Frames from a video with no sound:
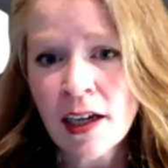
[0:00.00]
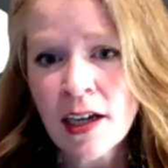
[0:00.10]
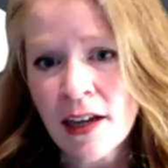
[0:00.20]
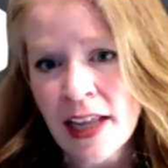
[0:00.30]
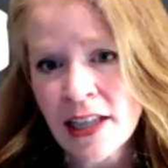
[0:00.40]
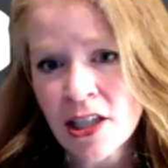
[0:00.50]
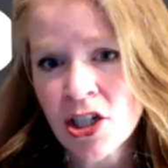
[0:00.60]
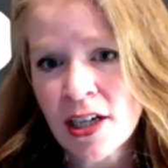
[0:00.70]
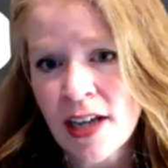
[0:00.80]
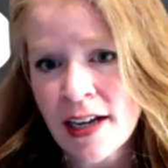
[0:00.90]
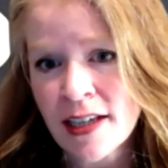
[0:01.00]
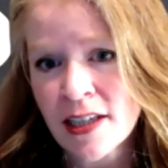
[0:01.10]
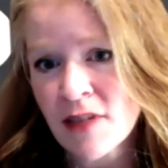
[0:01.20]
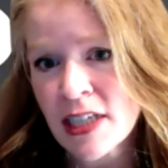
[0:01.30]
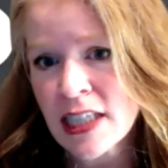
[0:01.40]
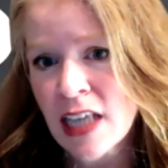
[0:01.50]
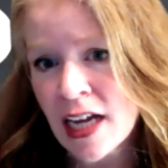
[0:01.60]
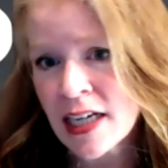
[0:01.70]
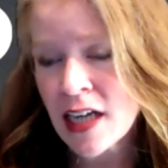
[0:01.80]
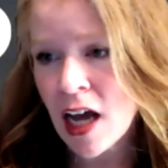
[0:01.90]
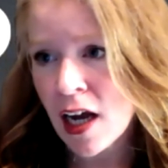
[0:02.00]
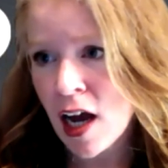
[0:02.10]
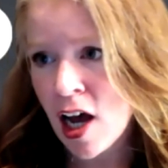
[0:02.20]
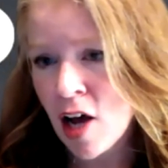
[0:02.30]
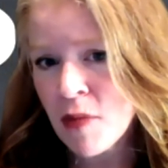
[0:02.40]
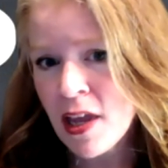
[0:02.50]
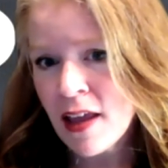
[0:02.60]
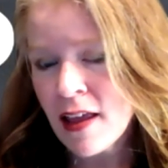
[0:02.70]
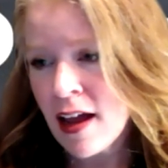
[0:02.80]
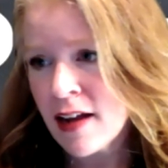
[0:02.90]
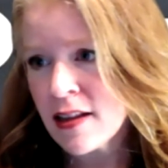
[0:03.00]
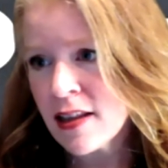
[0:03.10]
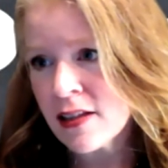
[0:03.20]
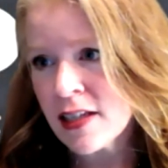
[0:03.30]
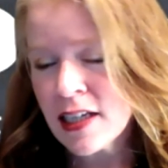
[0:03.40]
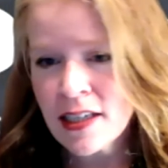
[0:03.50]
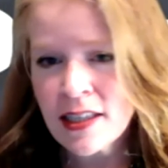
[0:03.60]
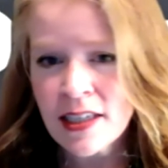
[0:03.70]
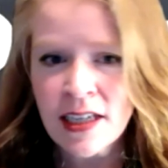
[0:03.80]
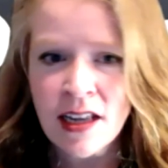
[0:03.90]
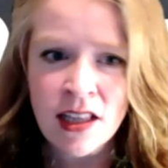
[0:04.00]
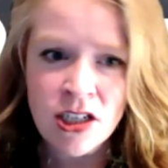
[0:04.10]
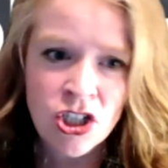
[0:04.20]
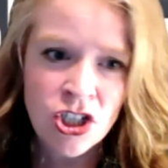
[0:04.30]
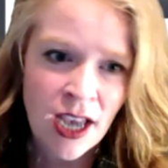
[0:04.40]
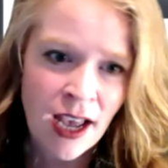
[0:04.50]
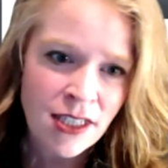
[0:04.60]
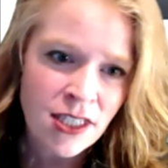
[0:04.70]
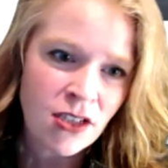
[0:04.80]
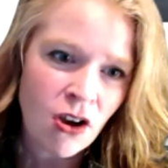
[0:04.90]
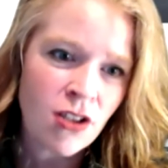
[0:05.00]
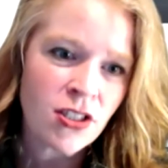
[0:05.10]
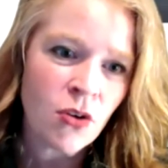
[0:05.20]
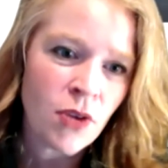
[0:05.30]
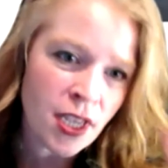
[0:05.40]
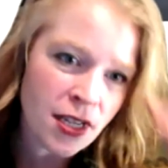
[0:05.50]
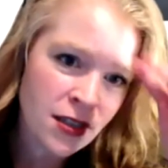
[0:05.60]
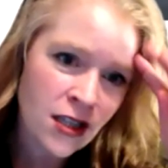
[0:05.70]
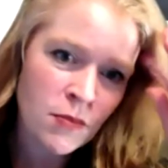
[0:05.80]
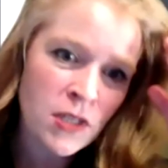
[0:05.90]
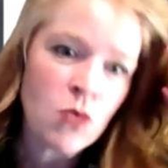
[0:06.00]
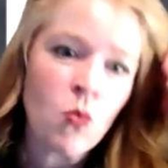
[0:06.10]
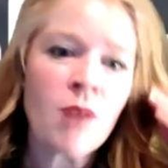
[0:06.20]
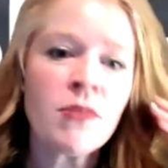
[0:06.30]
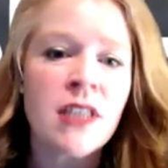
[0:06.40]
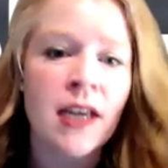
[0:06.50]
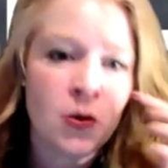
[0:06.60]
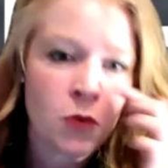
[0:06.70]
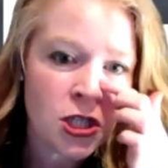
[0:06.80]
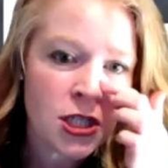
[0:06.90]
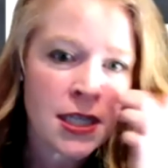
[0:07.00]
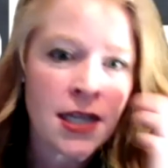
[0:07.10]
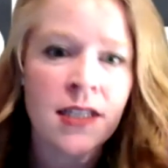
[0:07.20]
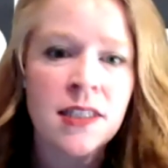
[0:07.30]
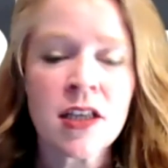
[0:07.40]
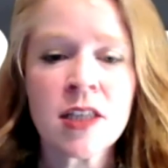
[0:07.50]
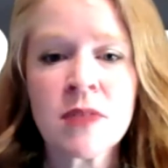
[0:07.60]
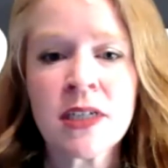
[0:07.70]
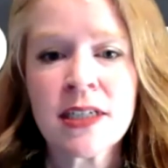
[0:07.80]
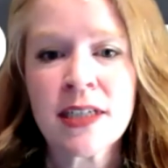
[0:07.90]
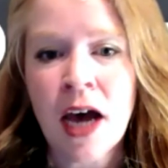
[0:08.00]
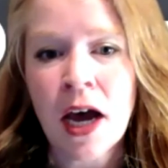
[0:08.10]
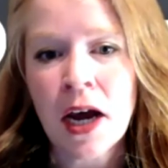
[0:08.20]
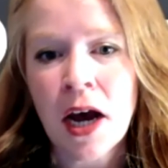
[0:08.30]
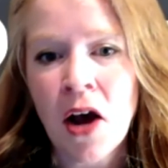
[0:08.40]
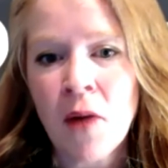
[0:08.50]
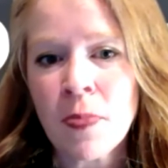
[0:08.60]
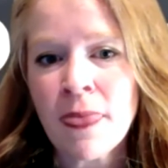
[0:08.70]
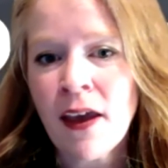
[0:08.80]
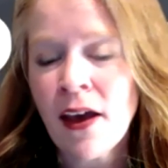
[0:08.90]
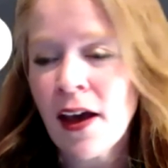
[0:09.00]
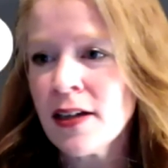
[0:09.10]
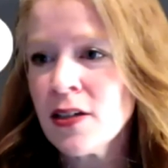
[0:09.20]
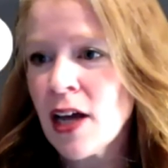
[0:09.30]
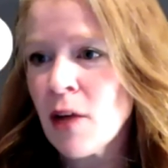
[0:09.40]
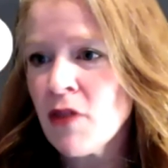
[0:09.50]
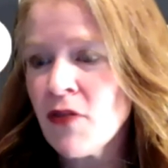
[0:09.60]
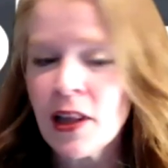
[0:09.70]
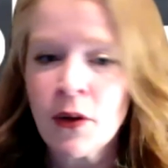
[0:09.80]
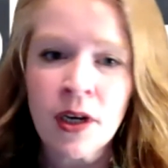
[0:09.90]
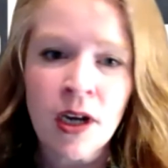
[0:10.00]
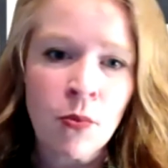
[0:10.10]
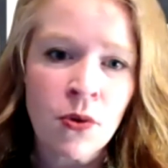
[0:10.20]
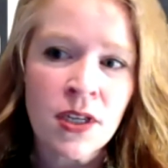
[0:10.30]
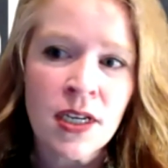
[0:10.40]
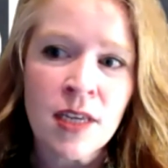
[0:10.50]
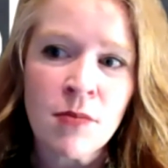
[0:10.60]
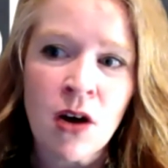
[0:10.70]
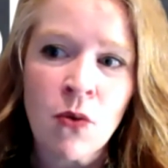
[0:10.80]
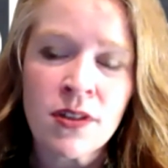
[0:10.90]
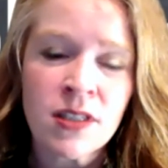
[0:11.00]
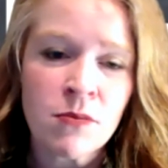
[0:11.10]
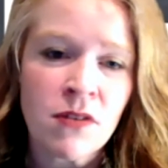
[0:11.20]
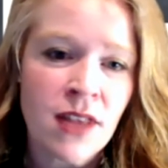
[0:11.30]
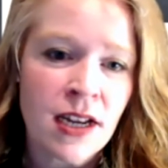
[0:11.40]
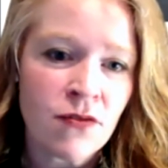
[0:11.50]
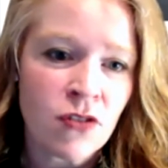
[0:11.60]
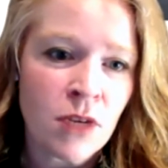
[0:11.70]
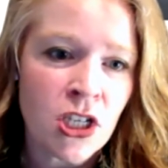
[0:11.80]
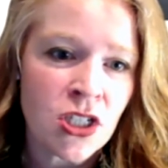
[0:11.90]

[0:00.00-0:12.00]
That's geneticsofdesign.com. And the link is in the chat. Also, Ann Sussman's website, which is annsussman.com. And I'll be following up with an email with some of that information